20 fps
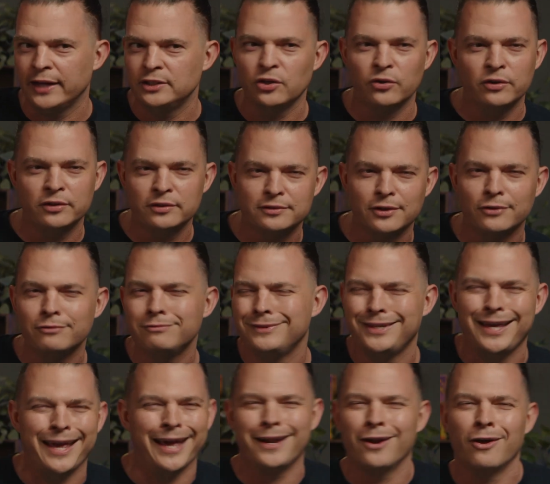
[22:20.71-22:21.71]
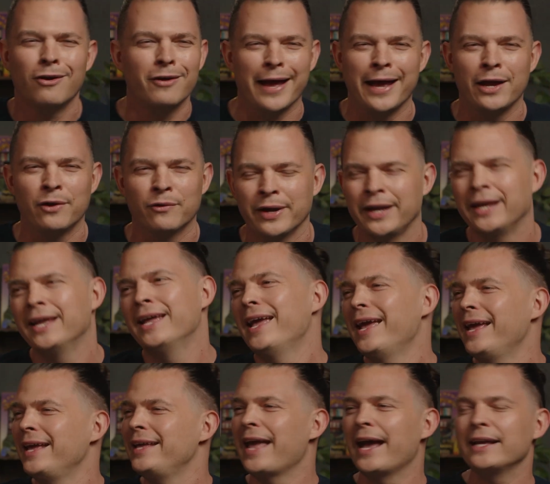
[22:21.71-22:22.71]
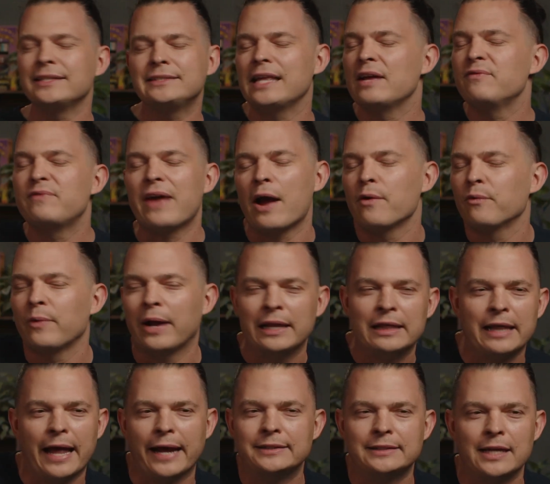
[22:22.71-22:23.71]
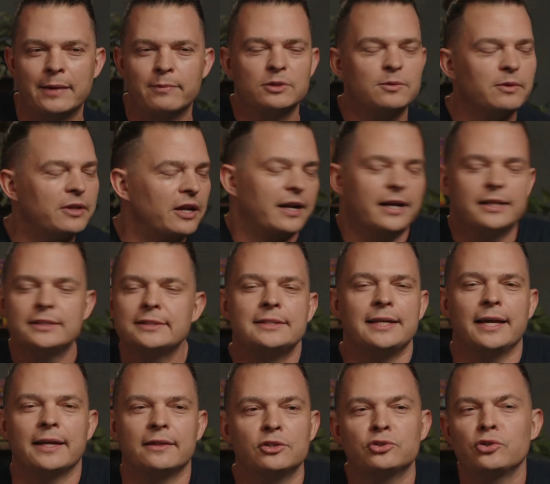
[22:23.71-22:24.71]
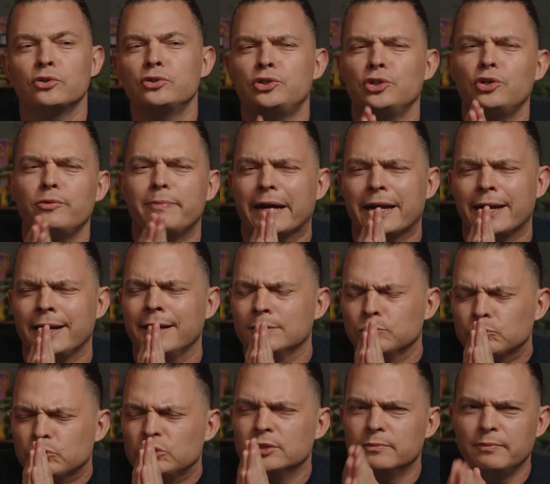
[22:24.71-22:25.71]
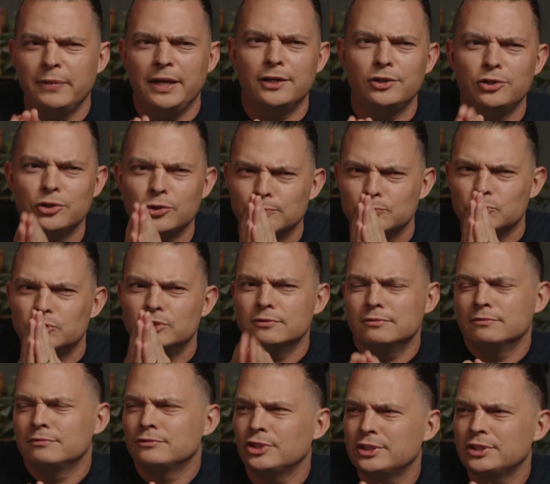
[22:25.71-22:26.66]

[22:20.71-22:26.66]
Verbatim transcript: Don't don't get all angry. Don't get Yes, they've got red lightsabers, but they're not Sith. There's only two, buddy. Me and you. Yeah.